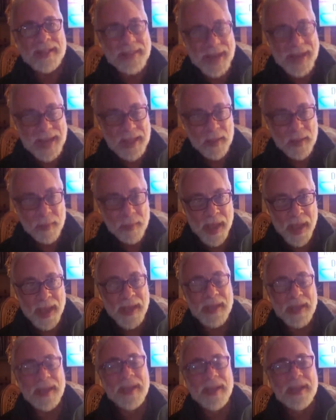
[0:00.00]
take the
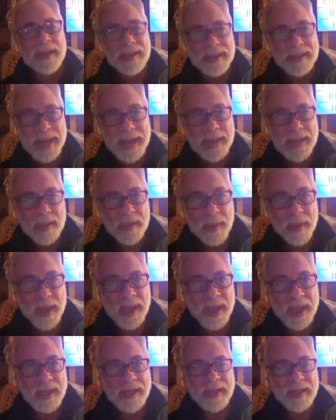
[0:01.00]
pain, take the
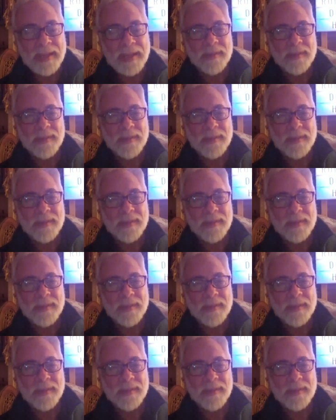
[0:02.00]
pain."